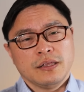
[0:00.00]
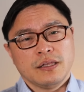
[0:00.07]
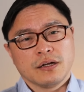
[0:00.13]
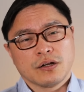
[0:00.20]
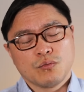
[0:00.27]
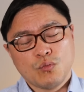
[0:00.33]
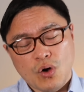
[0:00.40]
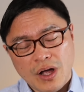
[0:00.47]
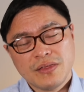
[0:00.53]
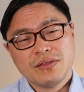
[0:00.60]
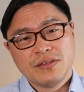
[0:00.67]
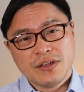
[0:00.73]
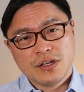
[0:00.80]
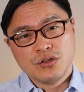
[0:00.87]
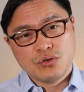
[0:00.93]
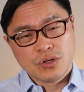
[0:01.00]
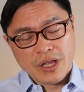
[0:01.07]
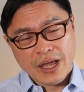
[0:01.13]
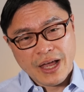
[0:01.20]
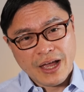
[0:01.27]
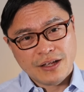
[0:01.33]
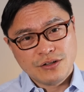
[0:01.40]
The one thing you
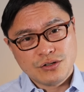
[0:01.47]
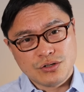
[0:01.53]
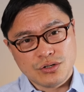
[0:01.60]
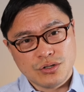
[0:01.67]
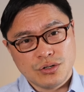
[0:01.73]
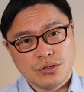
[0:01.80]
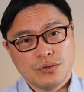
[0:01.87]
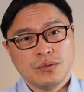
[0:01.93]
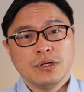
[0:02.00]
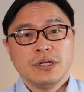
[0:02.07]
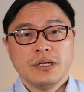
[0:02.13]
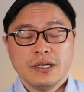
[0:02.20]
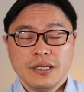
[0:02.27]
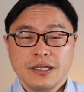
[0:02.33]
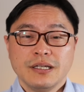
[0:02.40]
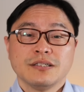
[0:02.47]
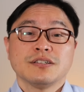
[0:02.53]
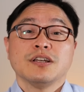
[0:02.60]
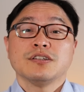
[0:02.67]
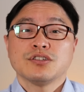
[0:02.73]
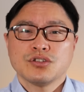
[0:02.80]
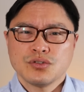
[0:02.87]
can do
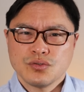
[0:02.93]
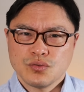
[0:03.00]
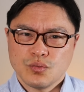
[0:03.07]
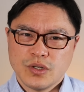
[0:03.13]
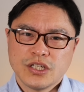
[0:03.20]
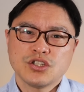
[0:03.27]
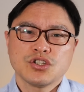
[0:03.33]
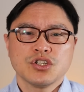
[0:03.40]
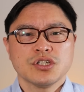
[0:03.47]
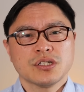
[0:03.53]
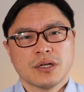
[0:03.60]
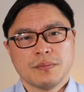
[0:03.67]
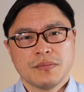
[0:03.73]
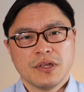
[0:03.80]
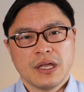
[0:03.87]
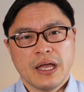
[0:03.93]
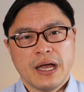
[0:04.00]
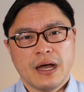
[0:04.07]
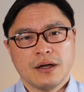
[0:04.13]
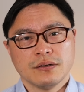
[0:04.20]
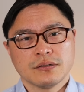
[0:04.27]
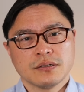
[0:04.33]
is switch to something
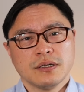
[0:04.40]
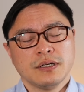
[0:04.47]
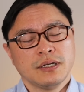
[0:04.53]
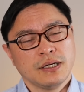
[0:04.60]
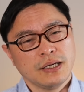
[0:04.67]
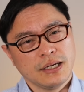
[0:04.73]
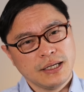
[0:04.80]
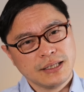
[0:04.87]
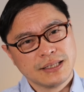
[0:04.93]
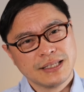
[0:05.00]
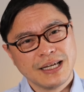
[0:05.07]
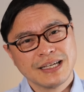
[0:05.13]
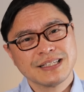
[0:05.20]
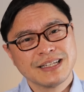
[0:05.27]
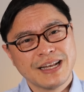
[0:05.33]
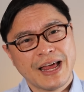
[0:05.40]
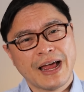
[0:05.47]
else. It doesn't